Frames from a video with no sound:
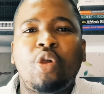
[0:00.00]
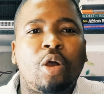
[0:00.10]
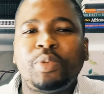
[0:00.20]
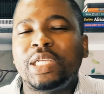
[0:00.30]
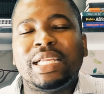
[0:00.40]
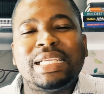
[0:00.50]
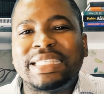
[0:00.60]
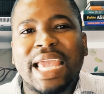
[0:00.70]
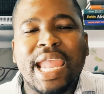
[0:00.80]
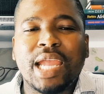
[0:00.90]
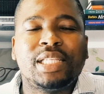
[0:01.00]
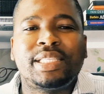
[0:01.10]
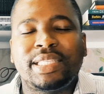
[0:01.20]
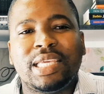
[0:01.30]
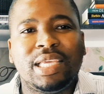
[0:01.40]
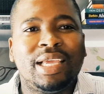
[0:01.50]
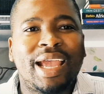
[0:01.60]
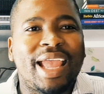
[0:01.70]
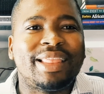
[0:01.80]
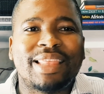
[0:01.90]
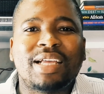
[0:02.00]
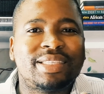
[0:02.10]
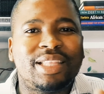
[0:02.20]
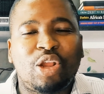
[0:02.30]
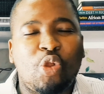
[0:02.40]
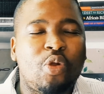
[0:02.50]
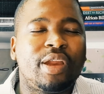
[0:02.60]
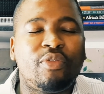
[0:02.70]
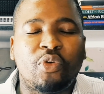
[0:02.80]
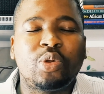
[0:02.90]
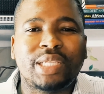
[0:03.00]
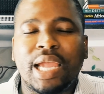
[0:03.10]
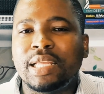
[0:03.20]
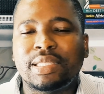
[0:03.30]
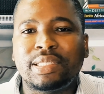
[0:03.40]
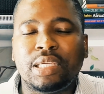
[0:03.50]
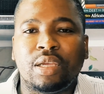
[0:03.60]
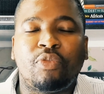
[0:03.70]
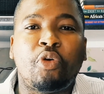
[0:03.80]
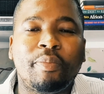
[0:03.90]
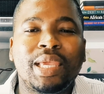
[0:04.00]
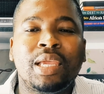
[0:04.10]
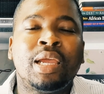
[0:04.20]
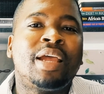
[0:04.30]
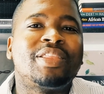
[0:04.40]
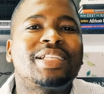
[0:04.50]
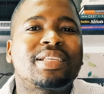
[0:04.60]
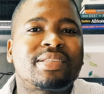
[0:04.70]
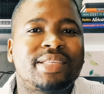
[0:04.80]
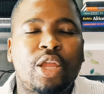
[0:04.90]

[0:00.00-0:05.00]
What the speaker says: only option is ANC and thus they'll only vote ANC. For me, that's a